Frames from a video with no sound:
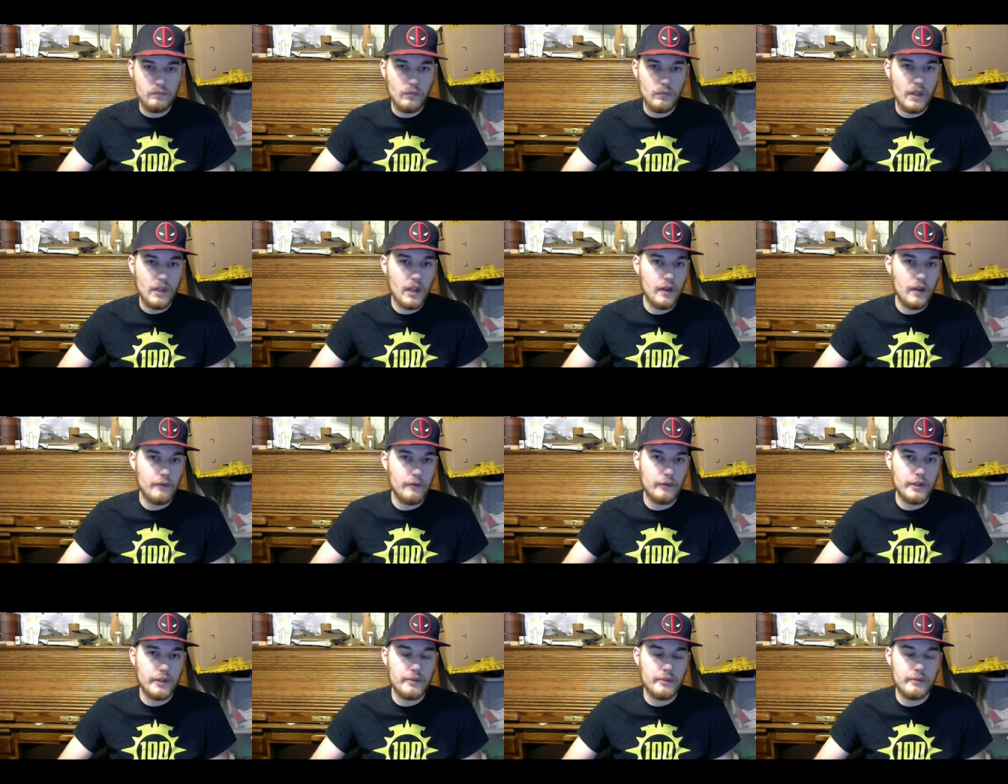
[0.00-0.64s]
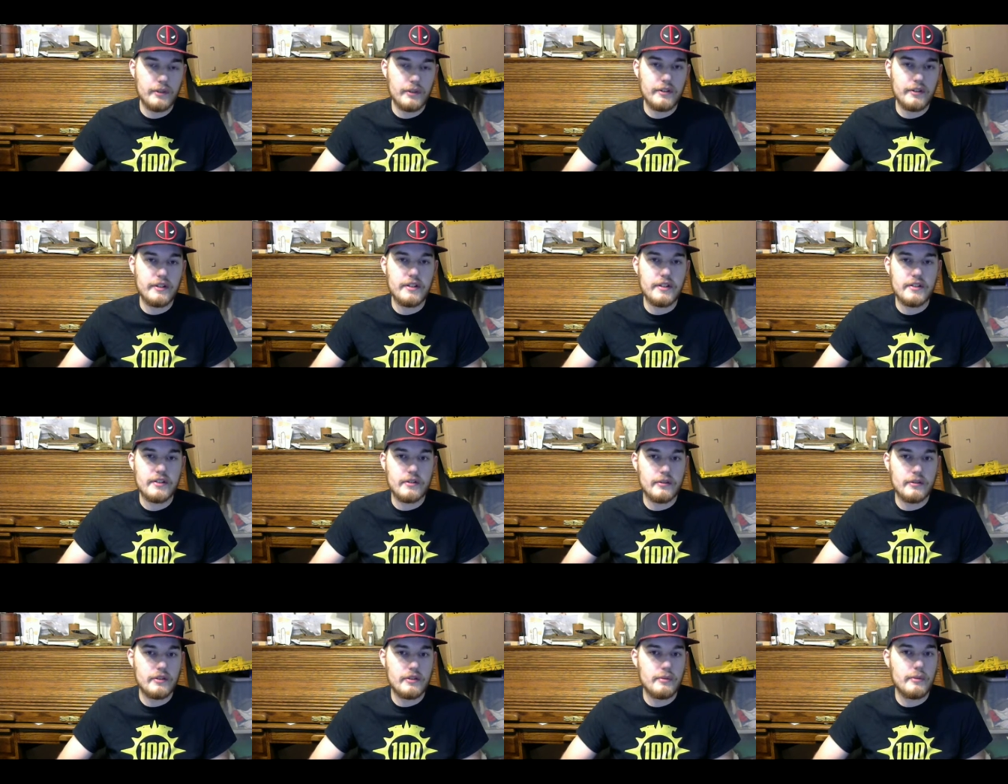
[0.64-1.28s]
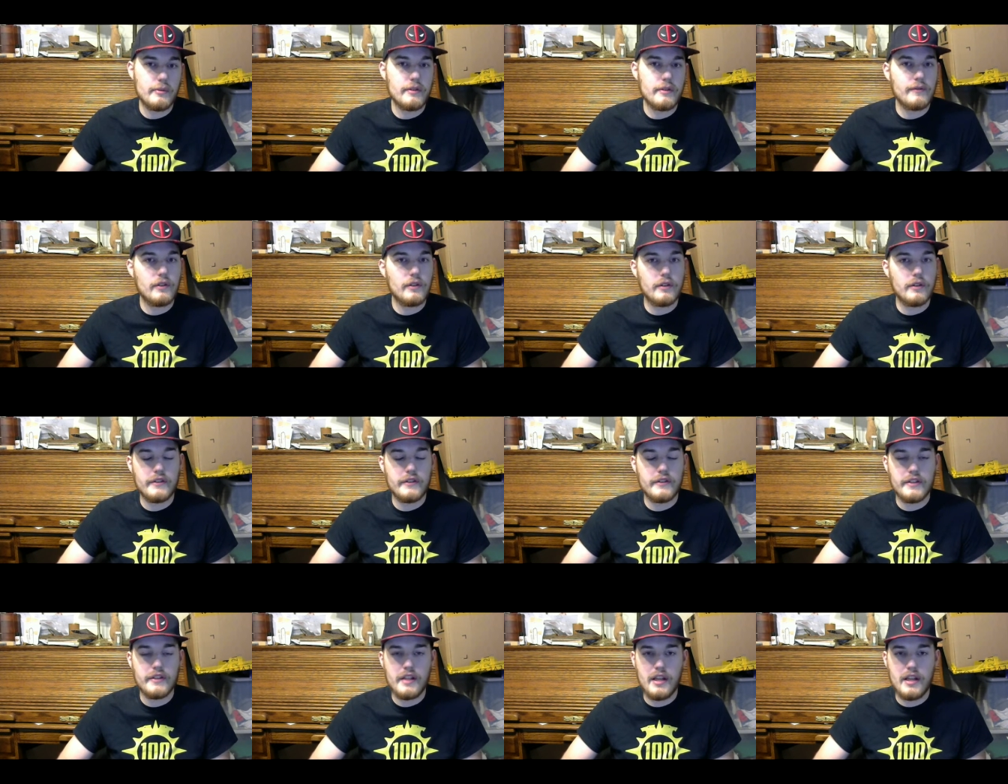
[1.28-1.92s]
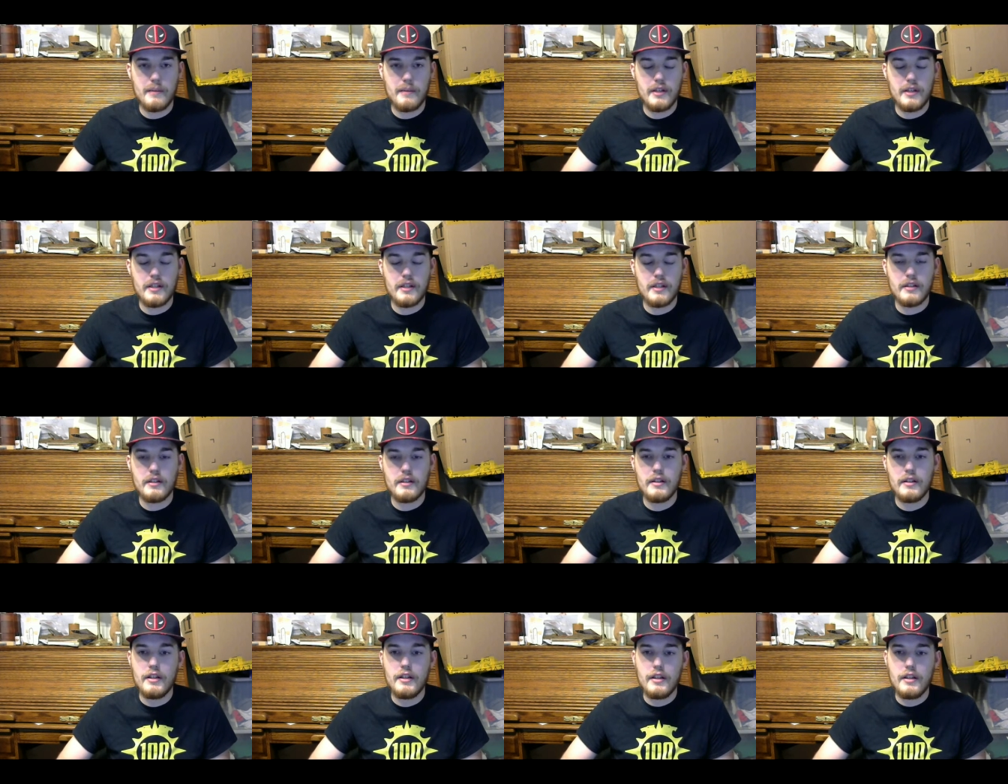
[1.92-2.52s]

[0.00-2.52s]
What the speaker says: of what really is going to be involved in the campaign.